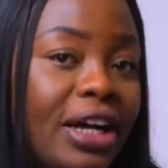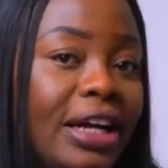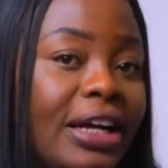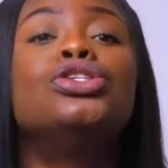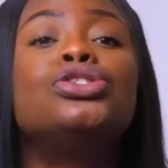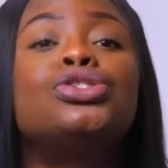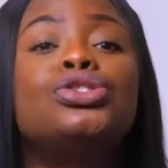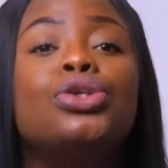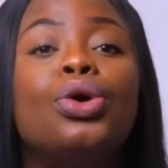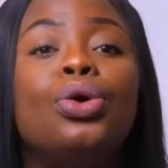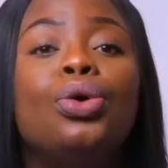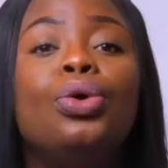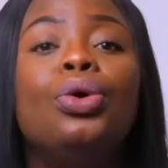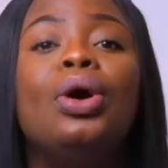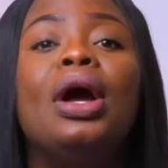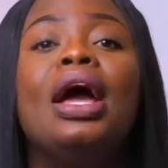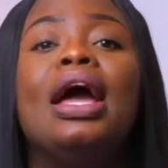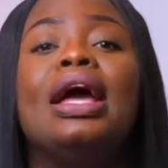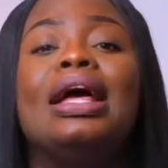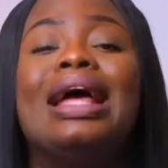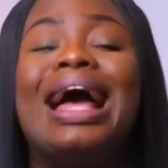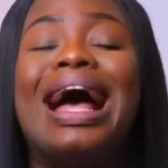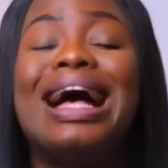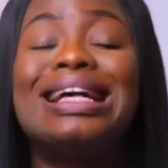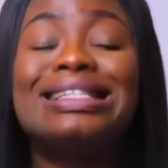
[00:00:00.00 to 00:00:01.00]
So
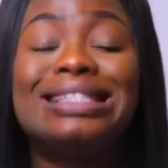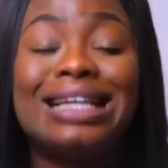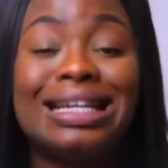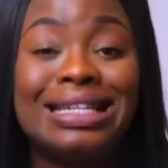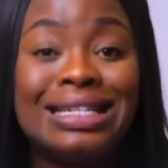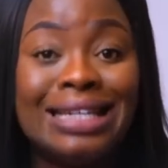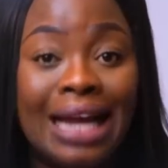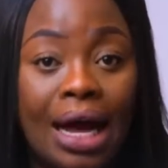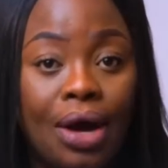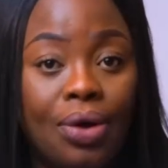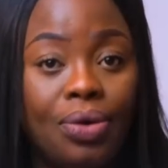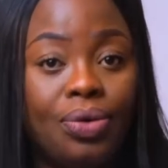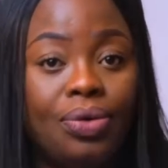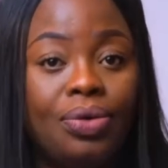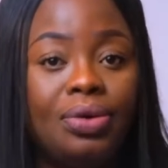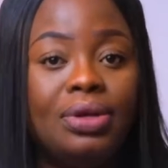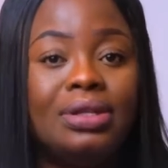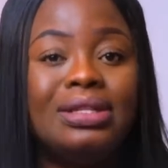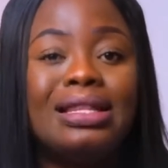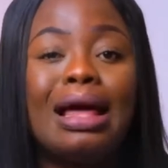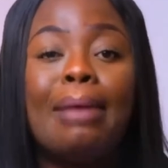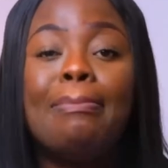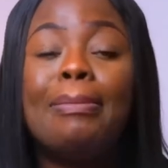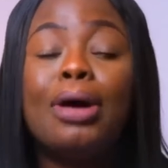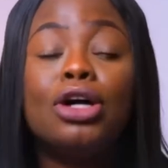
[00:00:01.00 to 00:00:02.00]
as of now,
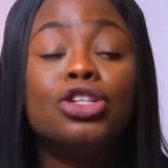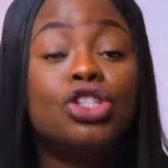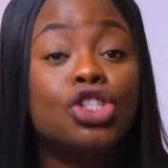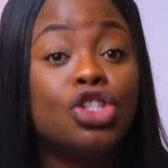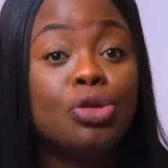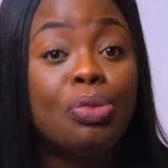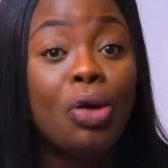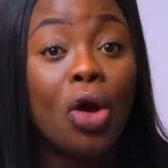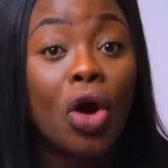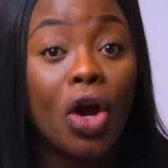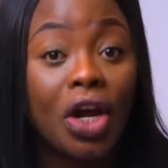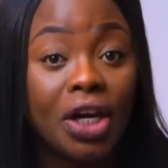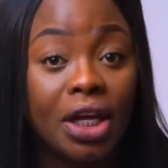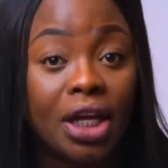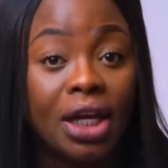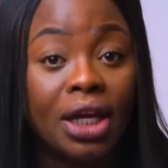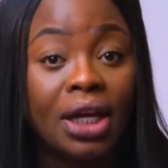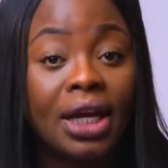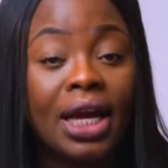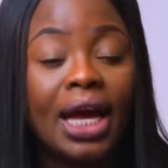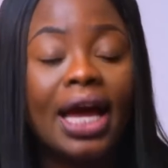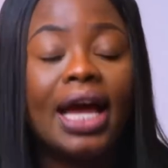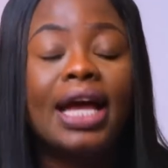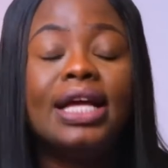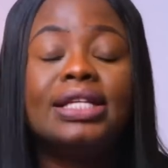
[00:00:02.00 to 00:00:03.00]
the amount you should be
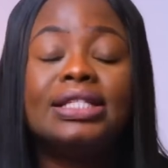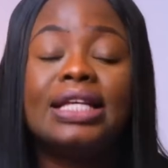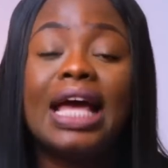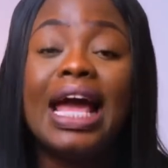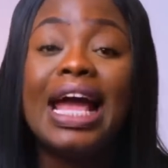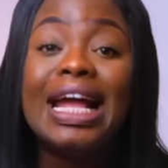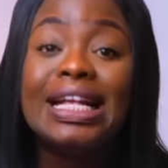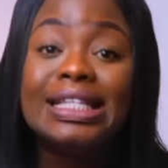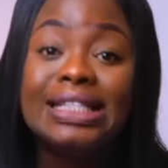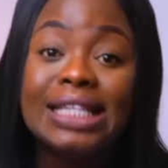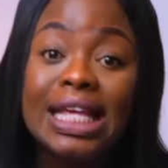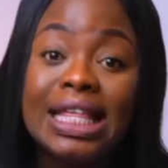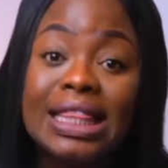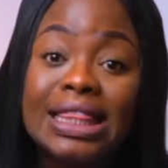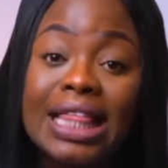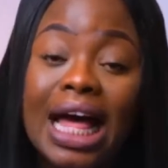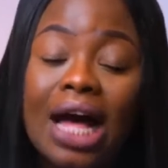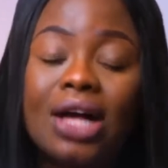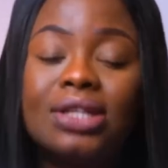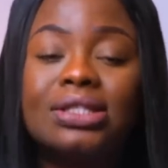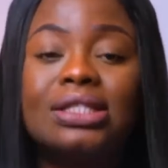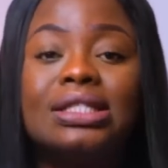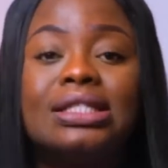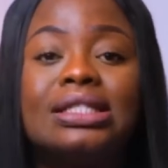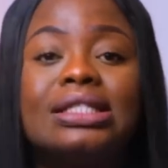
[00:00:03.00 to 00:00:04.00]
earning is
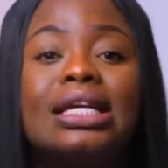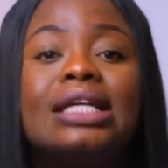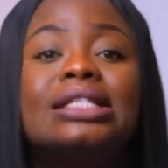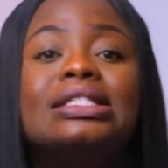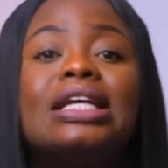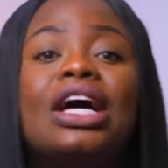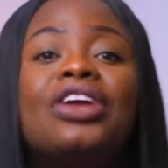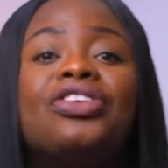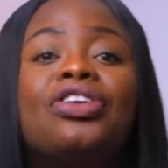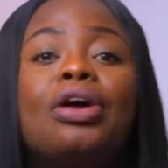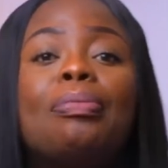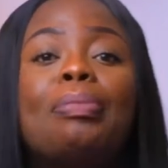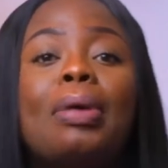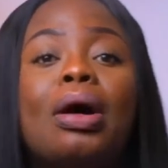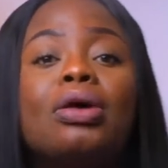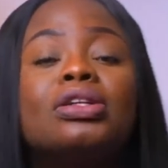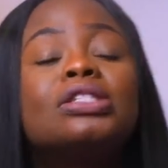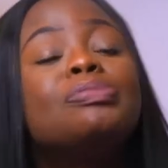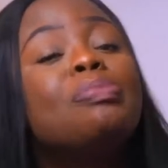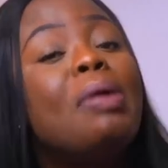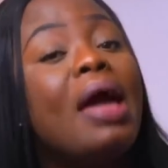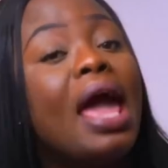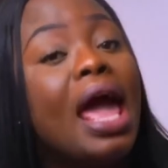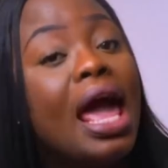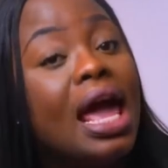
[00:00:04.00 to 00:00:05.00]

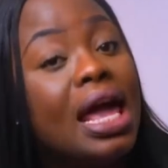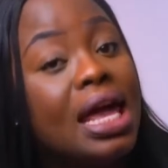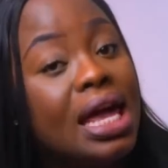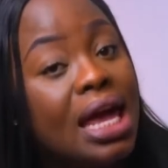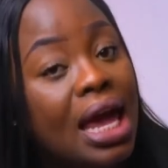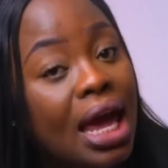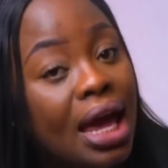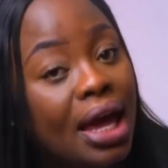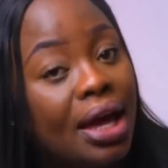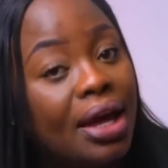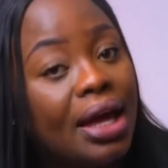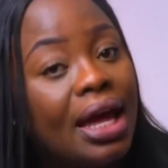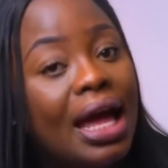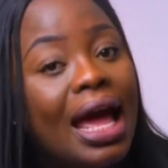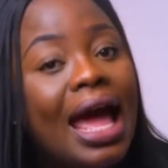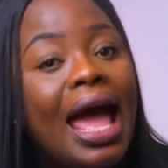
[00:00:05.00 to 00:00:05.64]
£18,600 per year.